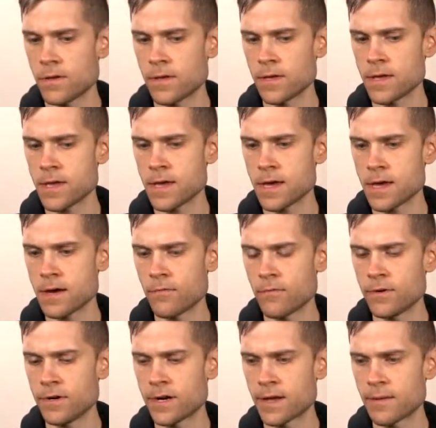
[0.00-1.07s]
Yeah,
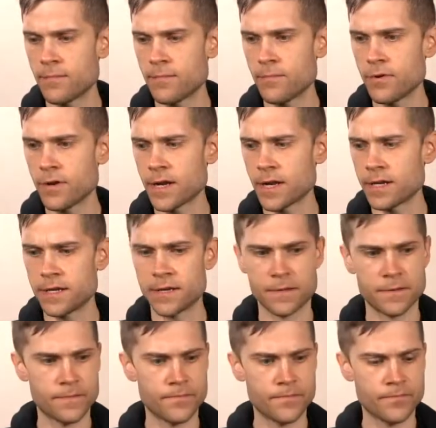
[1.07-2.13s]
where did I put it?
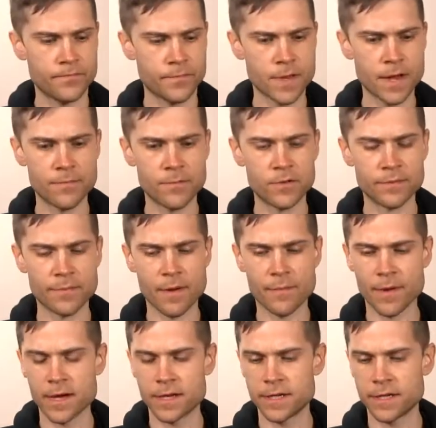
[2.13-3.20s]
I'm losing my
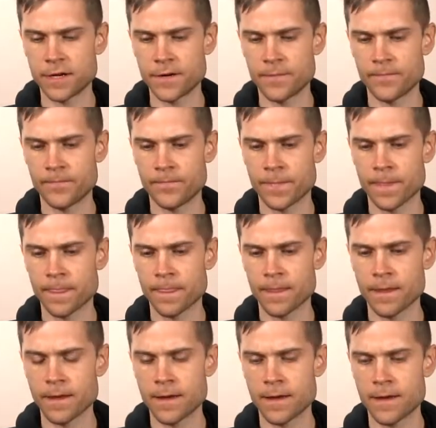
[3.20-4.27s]
mind here.
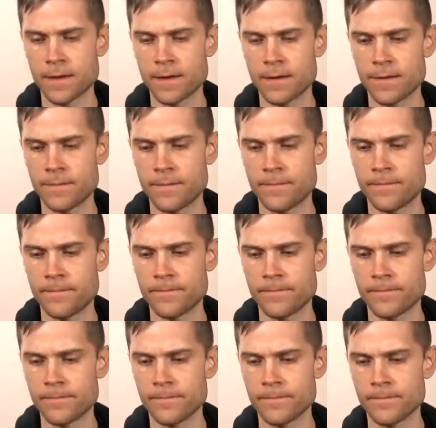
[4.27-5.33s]

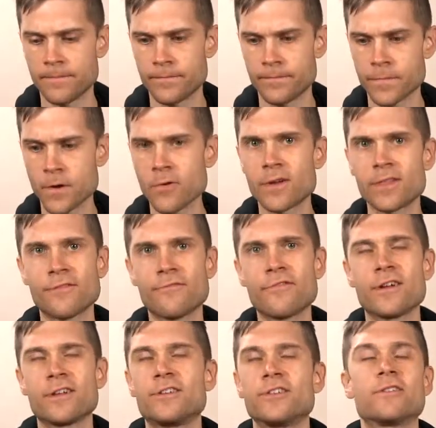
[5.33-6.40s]
Oh, in the
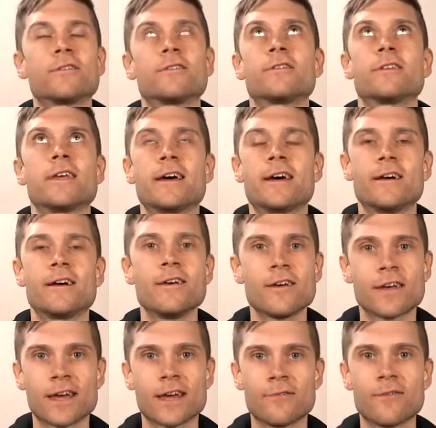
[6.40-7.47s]
fridge. Yeah.
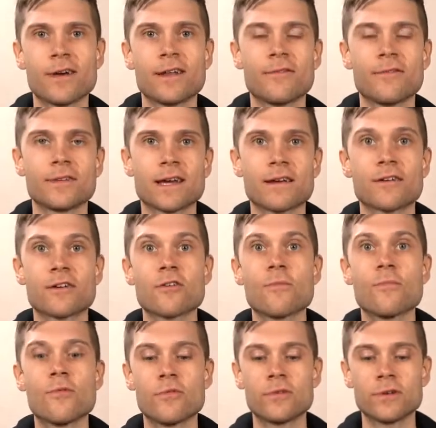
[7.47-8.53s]
Okay, well, anyways, I'm going to
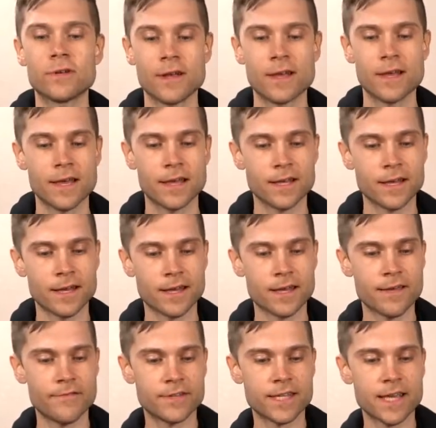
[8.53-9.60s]
go pour,
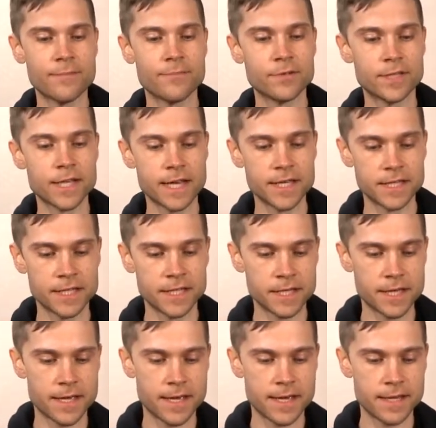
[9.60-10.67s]
give a sample test,
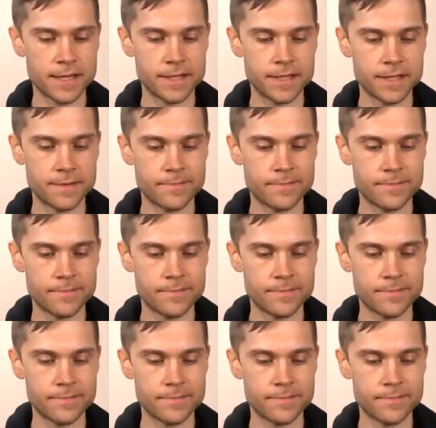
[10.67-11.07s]
and